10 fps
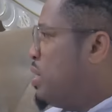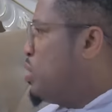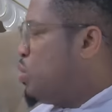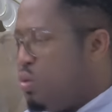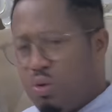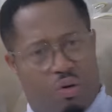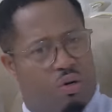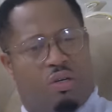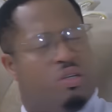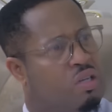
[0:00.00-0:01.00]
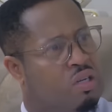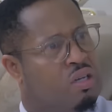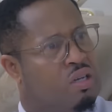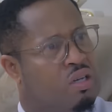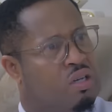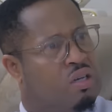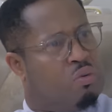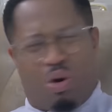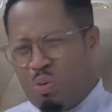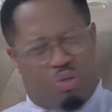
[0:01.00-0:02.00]
God.
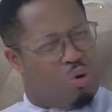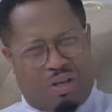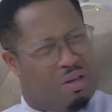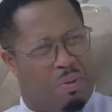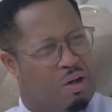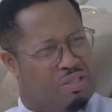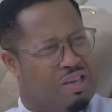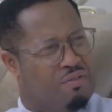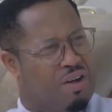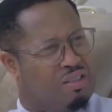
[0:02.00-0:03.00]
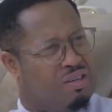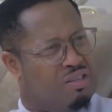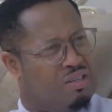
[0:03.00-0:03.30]
What are we talking about here, Father?